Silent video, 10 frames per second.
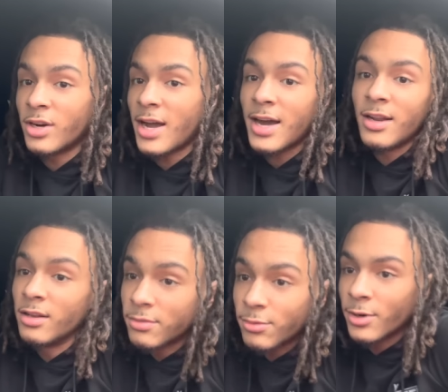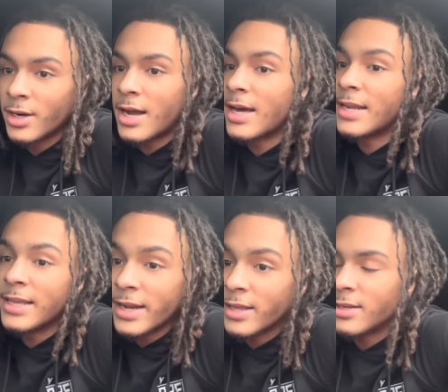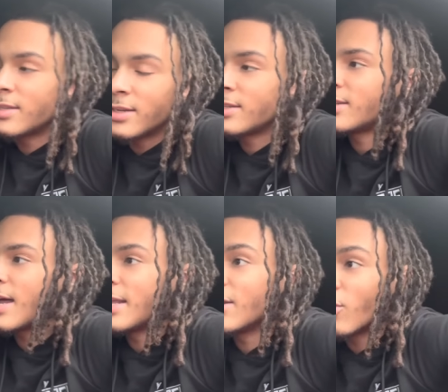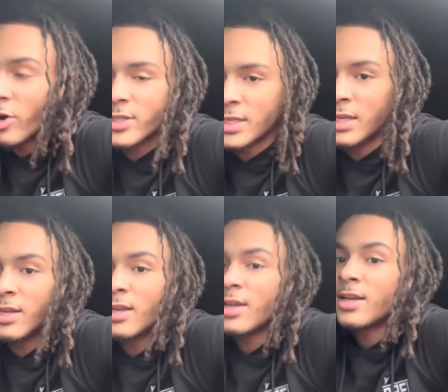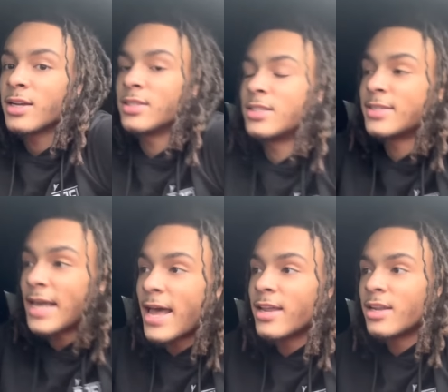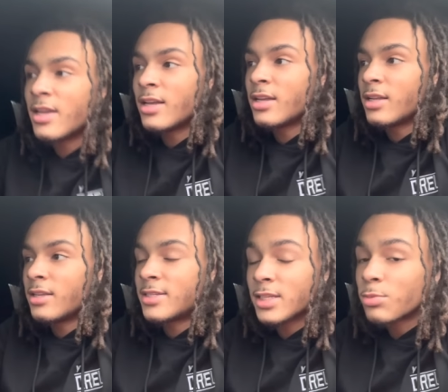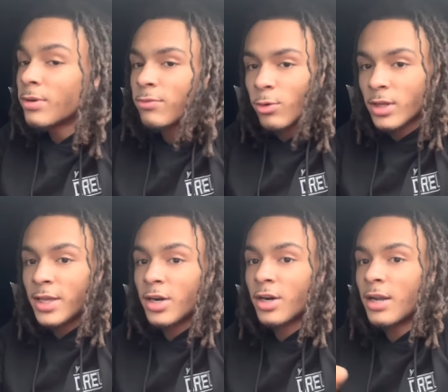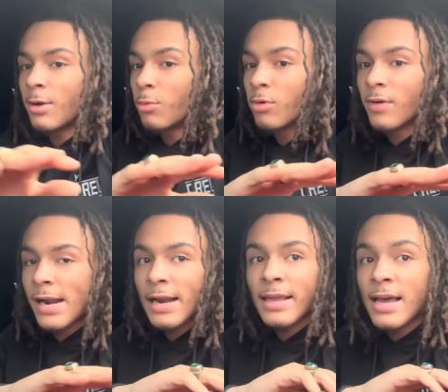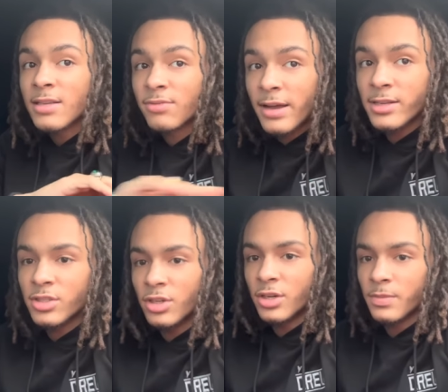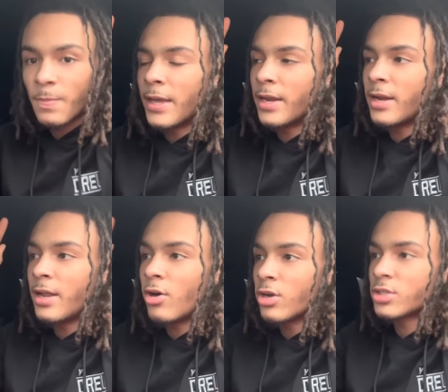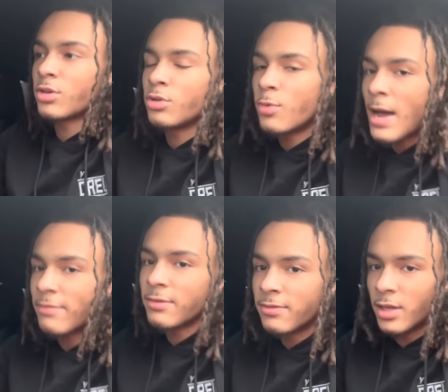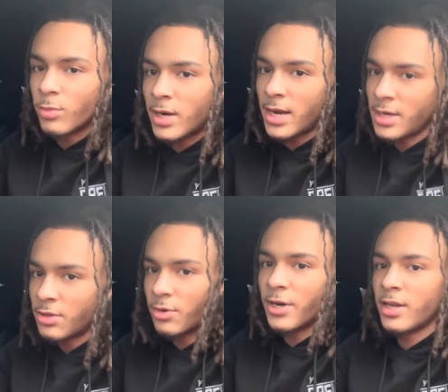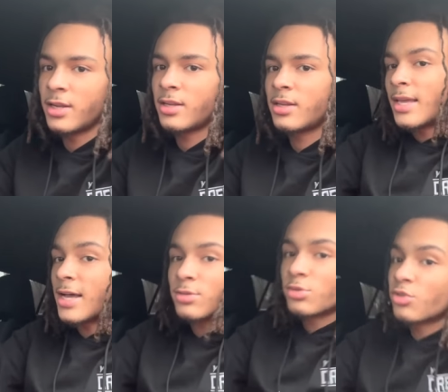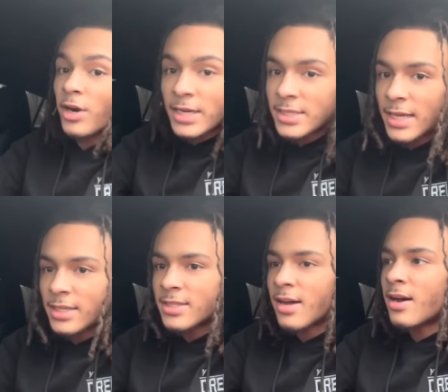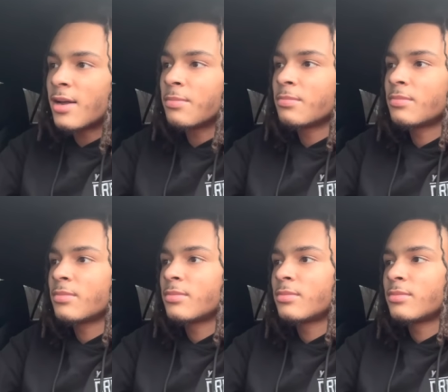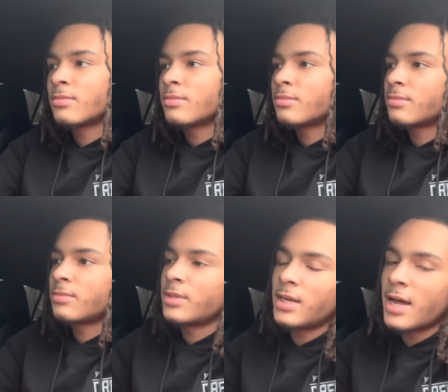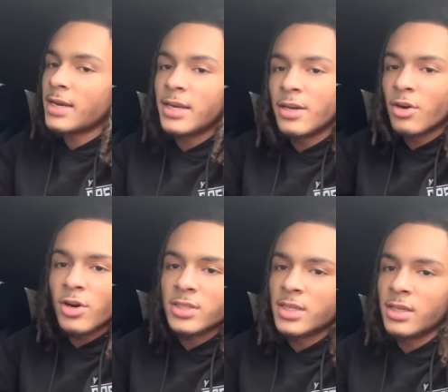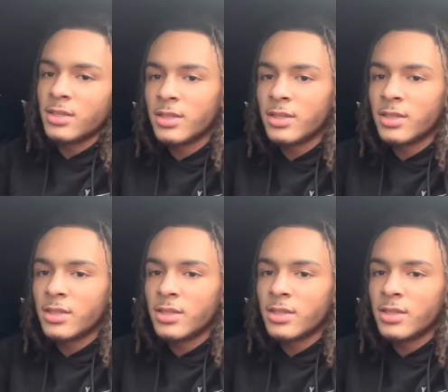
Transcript: I gotta look for it. I gotta get it. I need an RT. Cause the scat, 6.4 liter, it will run out of gas faster. And also you have to fill up with 93. Gas was crazy at the time. And I needed an RT.